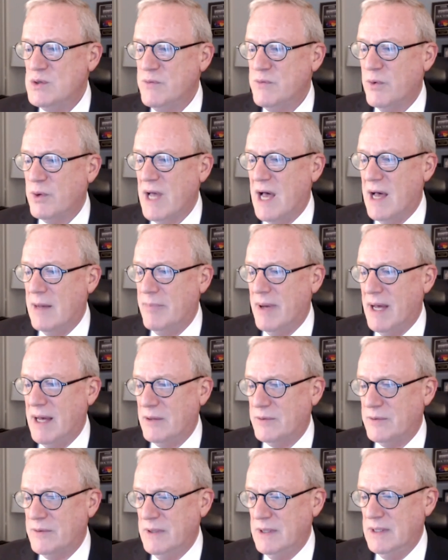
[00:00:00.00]
compound.
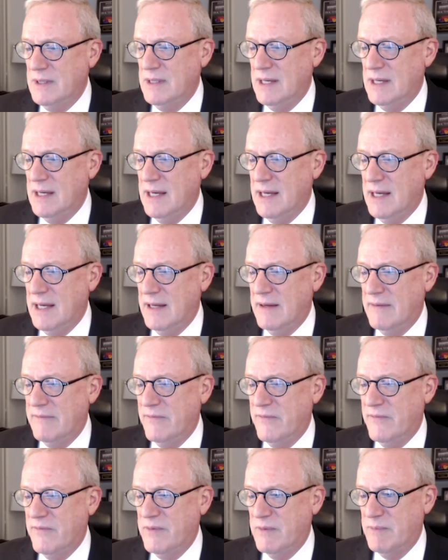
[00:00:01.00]

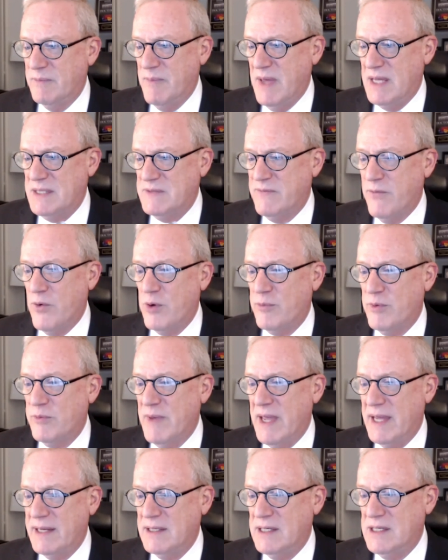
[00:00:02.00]
Best form of
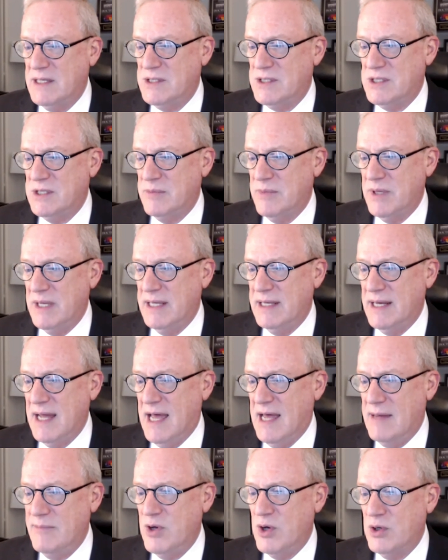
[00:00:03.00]
magnesium. And then
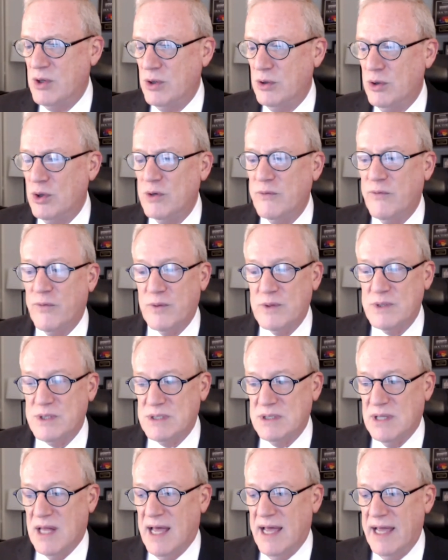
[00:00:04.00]
I'm going to look for a
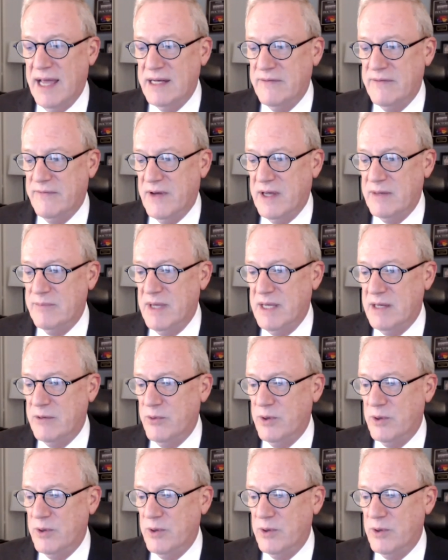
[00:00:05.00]
slide, if I may, real